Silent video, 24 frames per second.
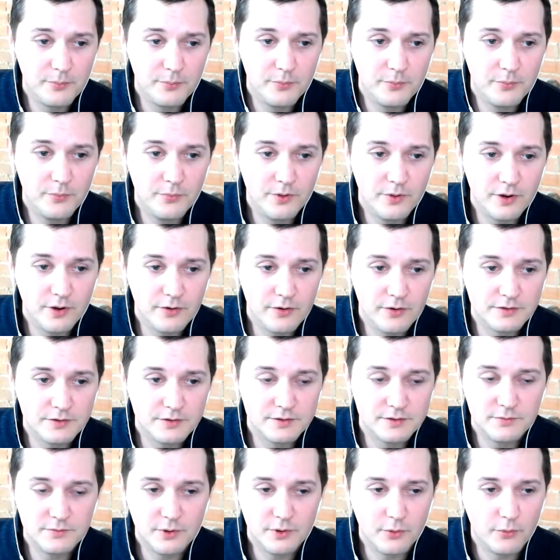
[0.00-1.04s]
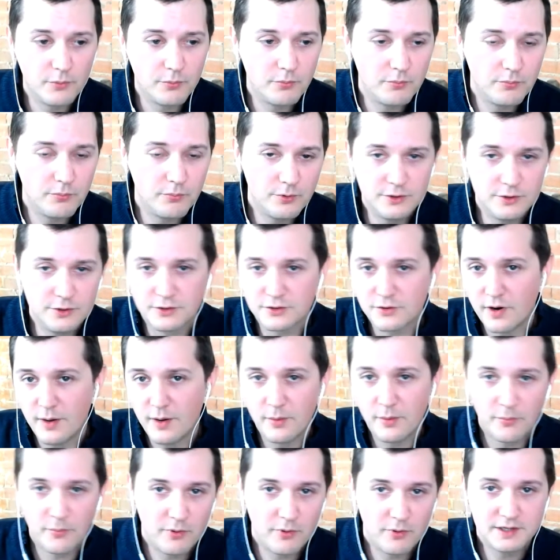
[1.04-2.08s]
There's, you described the
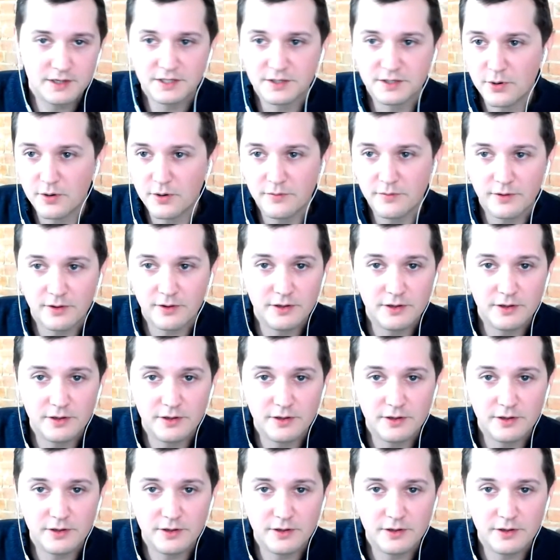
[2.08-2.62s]
process perfectly.